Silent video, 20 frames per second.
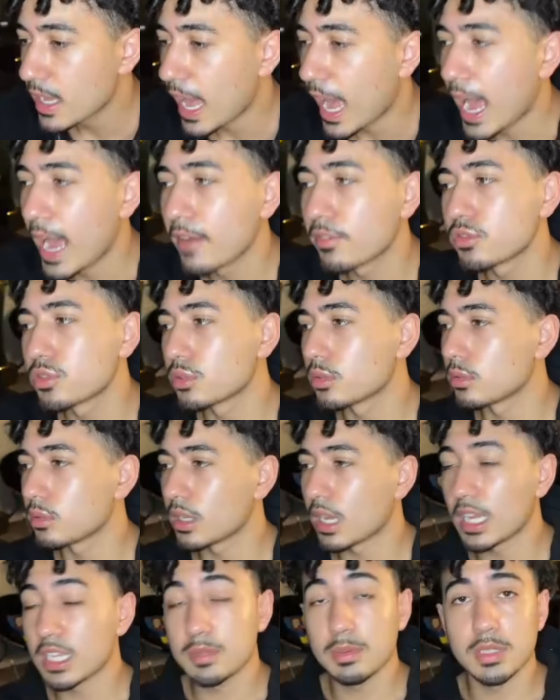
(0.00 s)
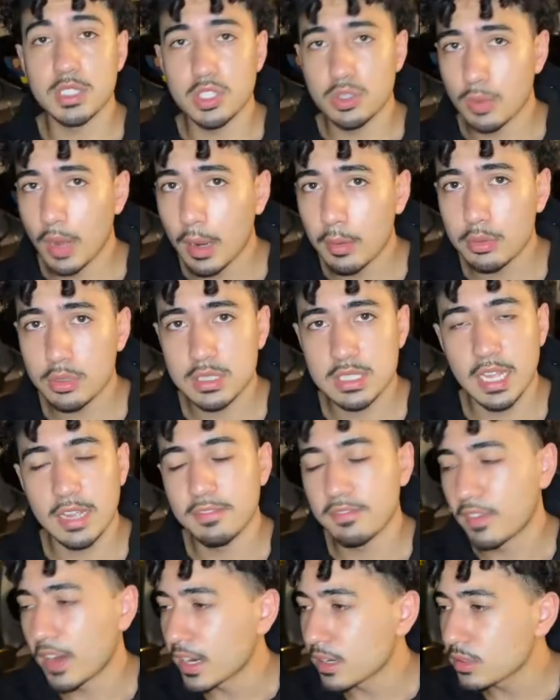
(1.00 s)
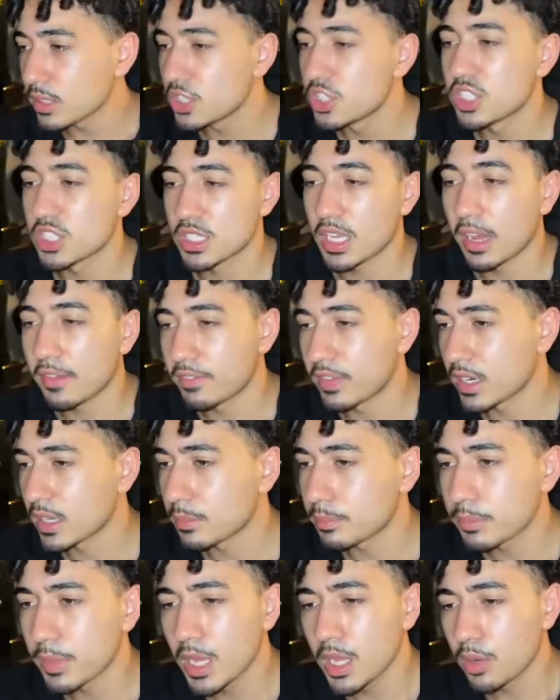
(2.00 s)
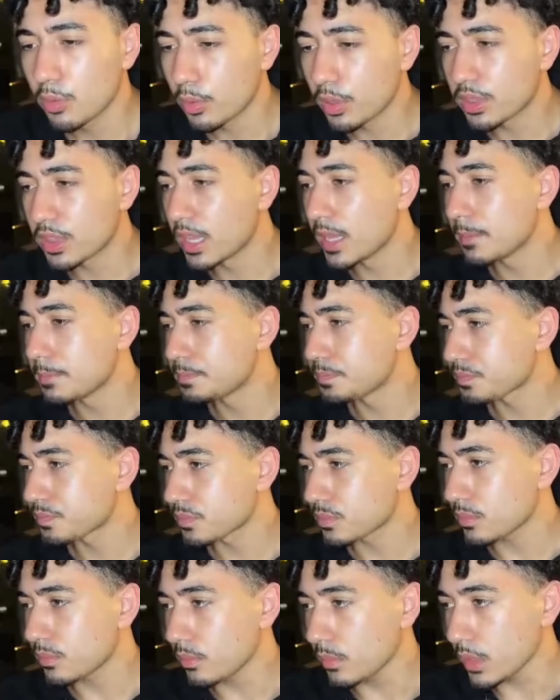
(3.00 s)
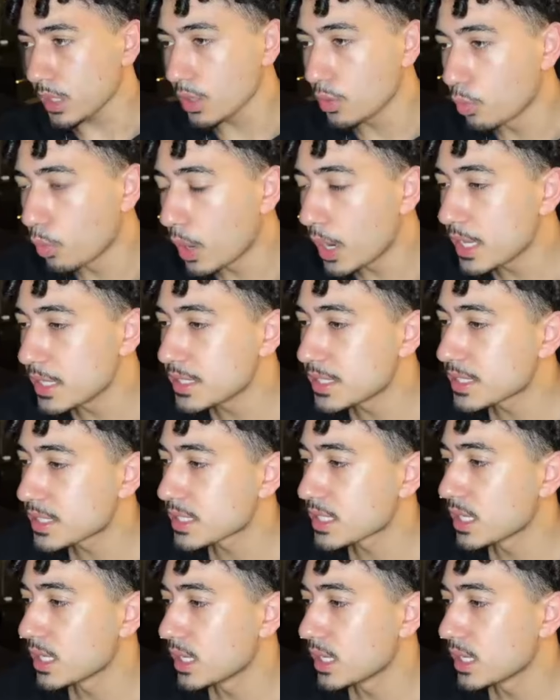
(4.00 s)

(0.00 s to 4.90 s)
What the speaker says: after I spent 2 hours, I finally just got fed up with it, was